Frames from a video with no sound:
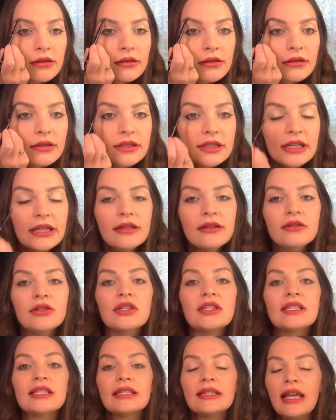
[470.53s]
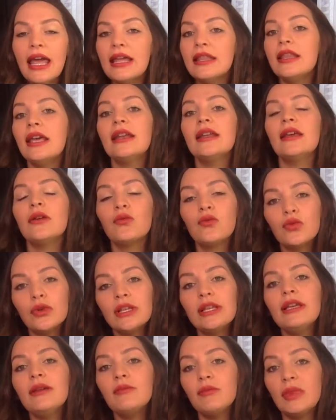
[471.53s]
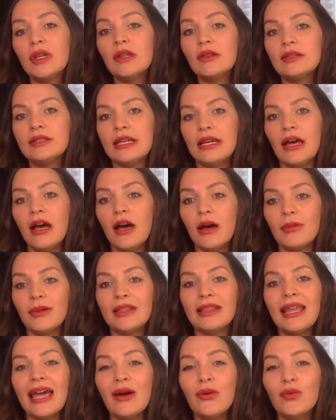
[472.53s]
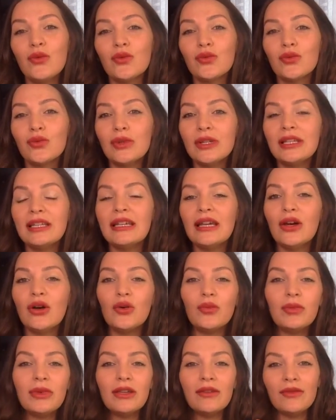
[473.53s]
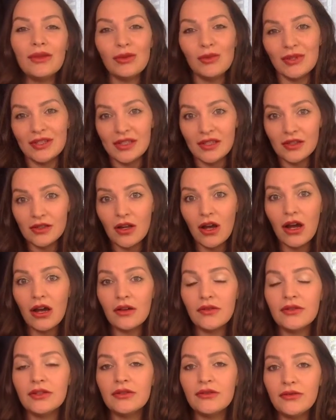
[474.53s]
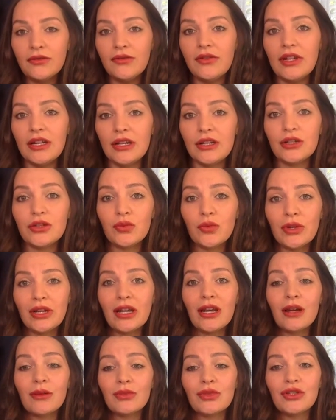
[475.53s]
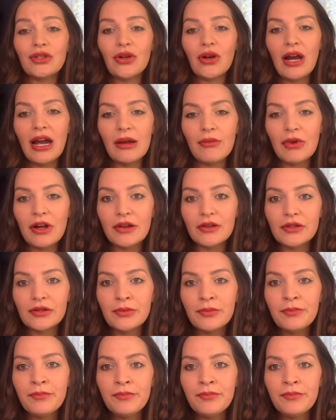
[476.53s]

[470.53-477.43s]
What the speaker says: See, and then really build it up, and that will really help give you a soft finish when it comes to your eyebrows.